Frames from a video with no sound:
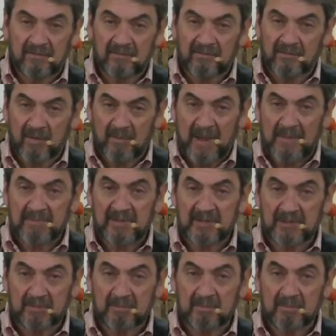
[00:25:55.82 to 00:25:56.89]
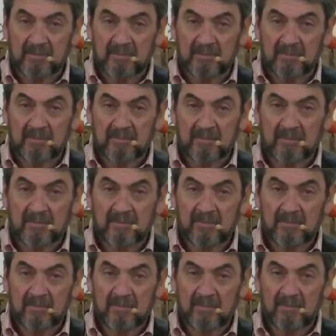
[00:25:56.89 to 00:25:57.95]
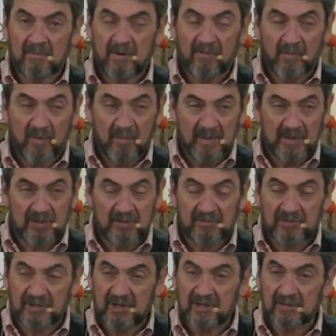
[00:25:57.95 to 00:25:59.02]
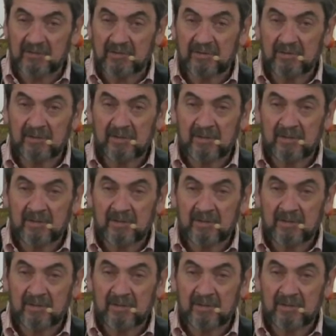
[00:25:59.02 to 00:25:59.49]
for baptism or for remission of sins.